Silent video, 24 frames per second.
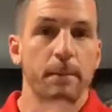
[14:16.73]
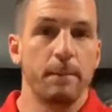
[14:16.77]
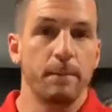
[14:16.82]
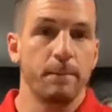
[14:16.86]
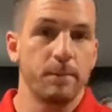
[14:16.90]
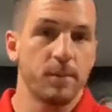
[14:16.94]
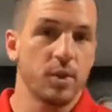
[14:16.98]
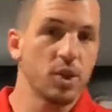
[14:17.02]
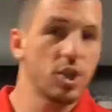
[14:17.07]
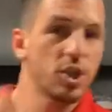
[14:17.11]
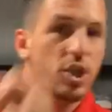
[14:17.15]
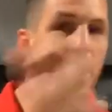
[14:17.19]

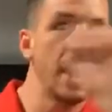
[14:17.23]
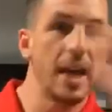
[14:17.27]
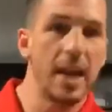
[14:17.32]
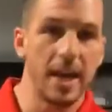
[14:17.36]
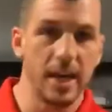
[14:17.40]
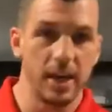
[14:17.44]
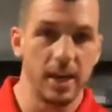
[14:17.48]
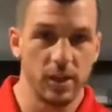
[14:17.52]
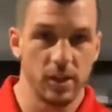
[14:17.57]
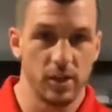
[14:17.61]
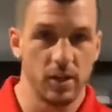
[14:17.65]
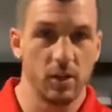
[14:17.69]

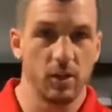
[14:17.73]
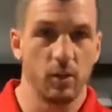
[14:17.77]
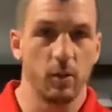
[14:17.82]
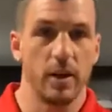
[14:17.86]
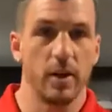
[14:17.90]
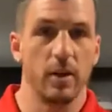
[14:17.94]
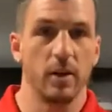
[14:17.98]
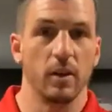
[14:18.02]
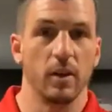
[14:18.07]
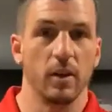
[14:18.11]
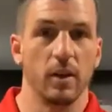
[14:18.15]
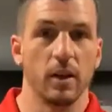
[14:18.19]
change the
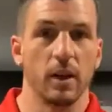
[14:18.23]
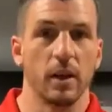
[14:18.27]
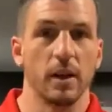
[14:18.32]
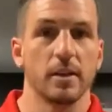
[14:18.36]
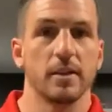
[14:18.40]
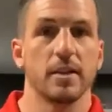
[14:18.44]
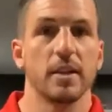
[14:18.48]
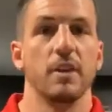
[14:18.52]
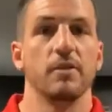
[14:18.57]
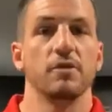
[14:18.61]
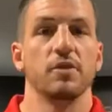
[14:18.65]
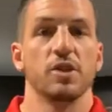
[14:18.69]
way you look
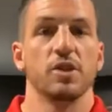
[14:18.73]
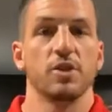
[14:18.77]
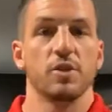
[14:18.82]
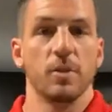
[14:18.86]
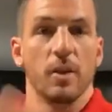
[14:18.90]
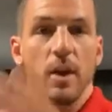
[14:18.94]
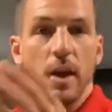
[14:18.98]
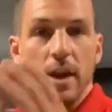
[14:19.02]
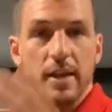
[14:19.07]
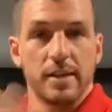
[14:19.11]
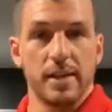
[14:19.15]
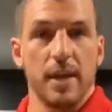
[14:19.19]
instead of
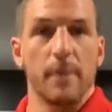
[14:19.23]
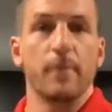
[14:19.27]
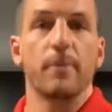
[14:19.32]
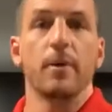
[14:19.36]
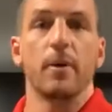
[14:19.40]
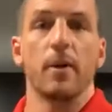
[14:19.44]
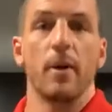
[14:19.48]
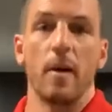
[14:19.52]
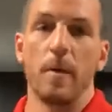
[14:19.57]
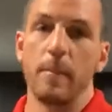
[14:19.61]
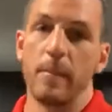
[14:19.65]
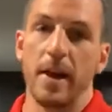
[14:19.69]
just a
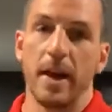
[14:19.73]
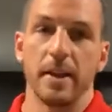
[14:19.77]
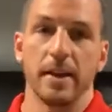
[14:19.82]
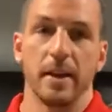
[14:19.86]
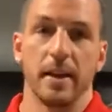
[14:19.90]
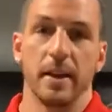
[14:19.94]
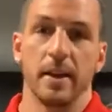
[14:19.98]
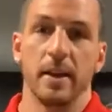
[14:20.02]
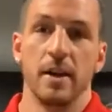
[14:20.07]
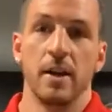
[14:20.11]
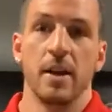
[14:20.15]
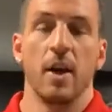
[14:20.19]
temporary
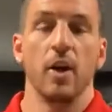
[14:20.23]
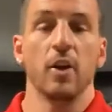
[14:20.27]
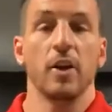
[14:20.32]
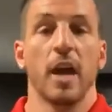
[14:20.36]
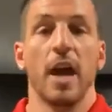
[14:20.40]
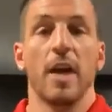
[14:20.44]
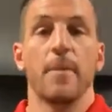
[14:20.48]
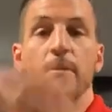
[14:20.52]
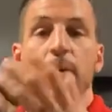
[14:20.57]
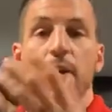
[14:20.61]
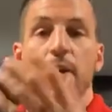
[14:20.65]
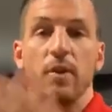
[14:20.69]
band-aid. Okay,
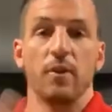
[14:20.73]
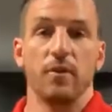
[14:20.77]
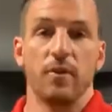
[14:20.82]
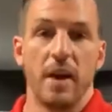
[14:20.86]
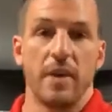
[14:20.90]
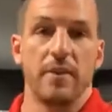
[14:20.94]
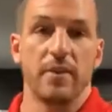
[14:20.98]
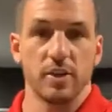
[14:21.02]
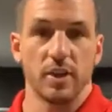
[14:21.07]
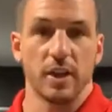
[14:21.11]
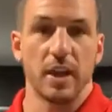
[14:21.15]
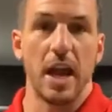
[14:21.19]
I burned
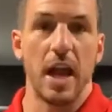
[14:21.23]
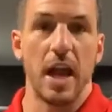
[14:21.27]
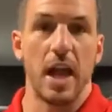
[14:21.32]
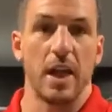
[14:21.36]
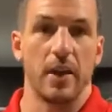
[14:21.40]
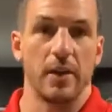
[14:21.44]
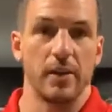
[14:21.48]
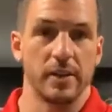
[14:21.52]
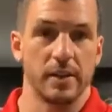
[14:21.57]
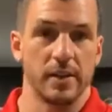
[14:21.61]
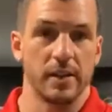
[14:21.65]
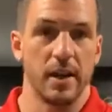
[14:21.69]
500
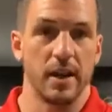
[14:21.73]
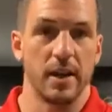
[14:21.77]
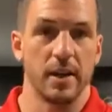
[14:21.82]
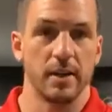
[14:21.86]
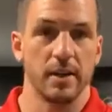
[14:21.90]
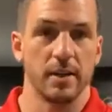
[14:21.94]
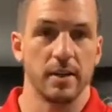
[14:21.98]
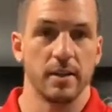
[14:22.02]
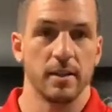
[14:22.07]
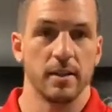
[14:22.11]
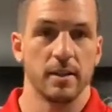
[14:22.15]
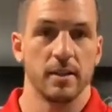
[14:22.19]
calories today.
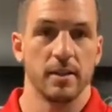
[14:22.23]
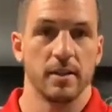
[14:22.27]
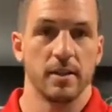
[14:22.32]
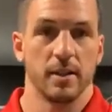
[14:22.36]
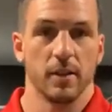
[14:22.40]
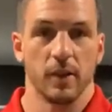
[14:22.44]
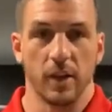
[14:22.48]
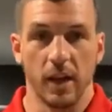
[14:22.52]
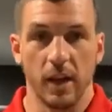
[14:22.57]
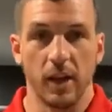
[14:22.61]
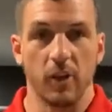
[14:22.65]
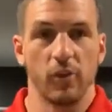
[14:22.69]

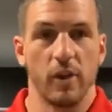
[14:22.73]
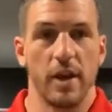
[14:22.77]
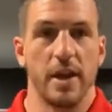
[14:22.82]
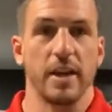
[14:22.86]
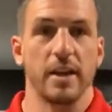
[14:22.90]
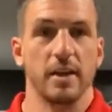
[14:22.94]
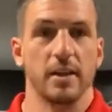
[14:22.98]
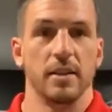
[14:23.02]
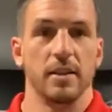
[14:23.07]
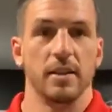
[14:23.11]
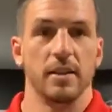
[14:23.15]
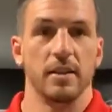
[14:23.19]
Okay, great.
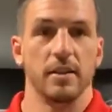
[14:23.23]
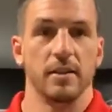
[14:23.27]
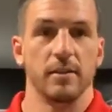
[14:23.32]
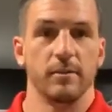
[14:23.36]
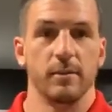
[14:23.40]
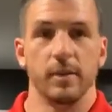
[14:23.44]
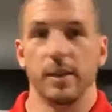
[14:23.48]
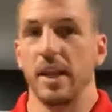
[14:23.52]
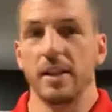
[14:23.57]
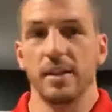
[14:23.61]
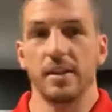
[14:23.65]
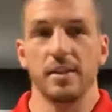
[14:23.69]

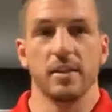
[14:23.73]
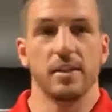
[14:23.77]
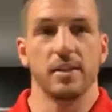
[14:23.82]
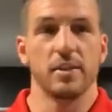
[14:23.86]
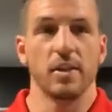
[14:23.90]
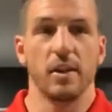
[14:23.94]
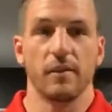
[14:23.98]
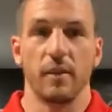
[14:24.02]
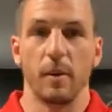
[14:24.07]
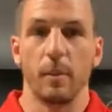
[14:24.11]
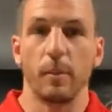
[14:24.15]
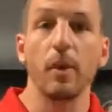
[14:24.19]
But that doesn't
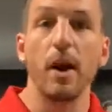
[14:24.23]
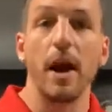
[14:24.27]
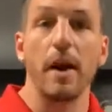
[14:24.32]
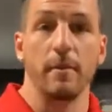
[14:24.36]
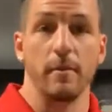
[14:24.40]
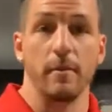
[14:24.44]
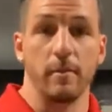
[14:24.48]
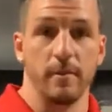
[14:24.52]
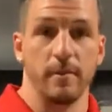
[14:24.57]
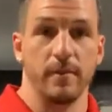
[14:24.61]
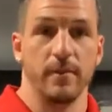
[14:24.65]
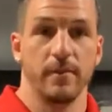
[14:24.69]
solve the
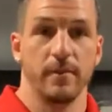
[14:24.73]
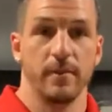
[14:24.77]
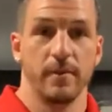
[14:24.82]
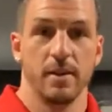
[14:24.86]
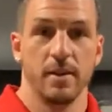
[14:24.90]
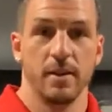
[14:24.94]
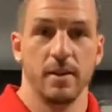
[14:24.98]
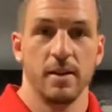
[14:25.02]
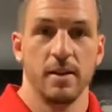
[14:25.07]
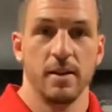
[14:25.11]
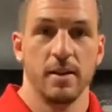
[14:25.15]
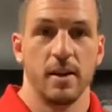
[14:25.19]
problem.
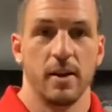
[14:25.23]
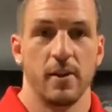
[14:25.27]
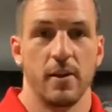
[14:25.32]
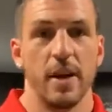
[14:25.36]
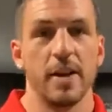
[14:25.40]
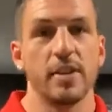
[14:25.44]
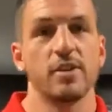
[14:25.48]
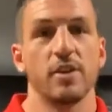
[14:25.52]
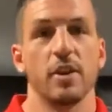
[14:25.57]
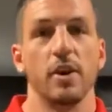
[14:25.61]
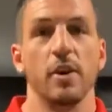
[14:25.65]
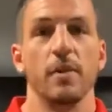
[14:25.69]
All
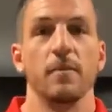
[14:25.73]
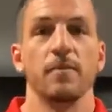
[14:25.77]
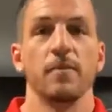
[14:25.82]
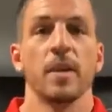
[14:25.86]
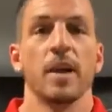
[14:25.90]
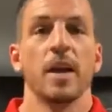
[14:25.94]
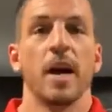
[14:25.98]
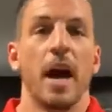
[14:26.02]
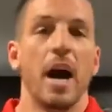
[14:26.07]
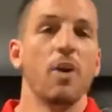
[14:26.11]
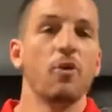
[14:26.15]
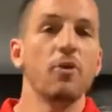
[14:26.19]
right, so
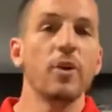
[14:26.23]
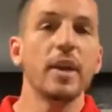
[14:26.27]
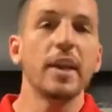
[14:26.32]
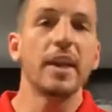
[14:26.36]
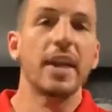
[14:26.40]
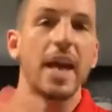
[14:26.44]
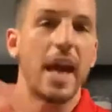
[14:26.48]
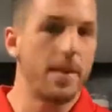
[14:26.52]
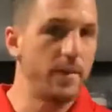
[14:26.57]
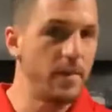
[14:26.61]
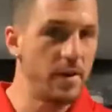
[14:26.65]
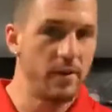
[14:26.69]
I'll
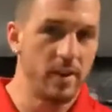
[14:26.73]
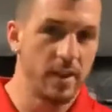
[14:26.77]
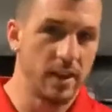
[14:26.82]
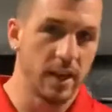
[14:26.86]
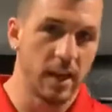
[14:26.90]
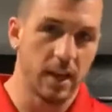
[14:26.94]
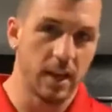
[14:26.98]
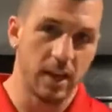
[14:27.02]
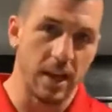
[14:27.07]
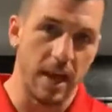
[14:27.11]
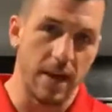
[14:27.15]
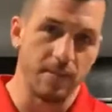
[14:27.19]
recap
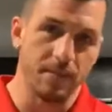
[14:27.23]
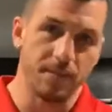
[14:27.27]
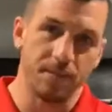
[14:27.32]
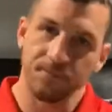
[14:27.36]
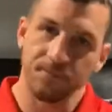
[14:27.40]
everything again.